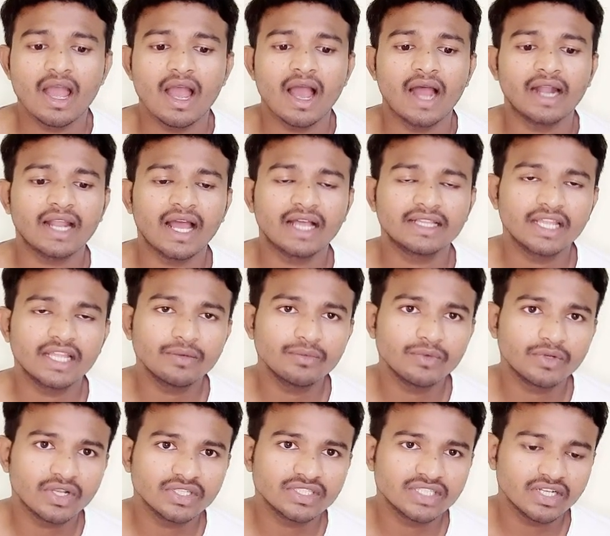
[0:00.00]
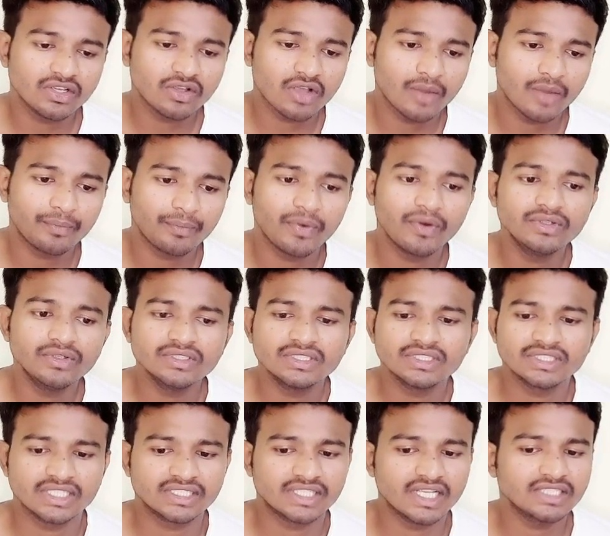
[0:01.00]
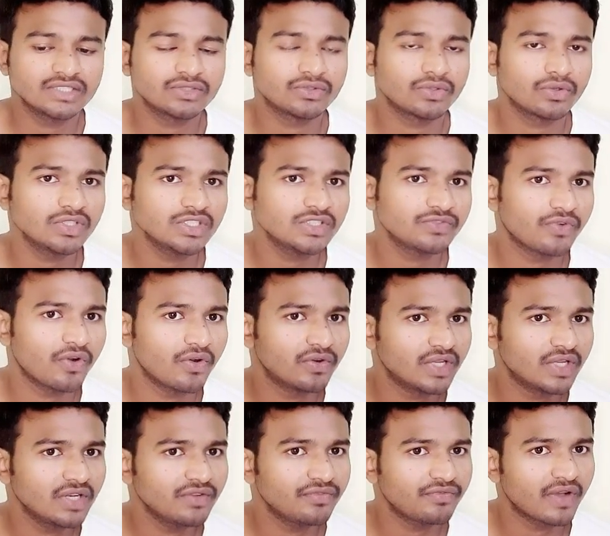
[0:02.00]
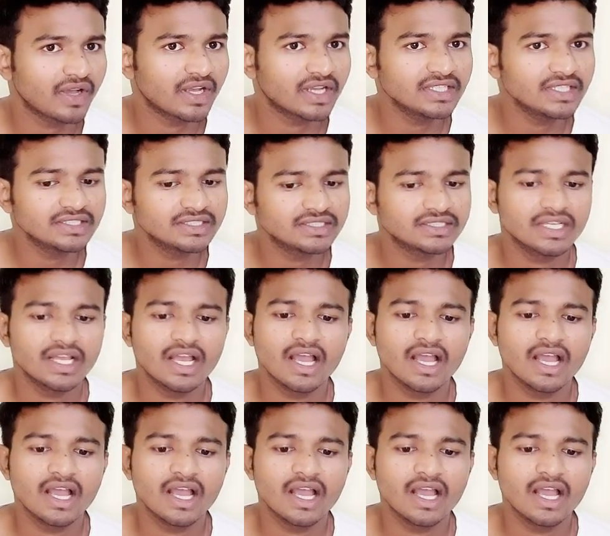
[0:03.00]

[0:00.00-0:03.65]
and other mutagenic compounds such as those found in fungus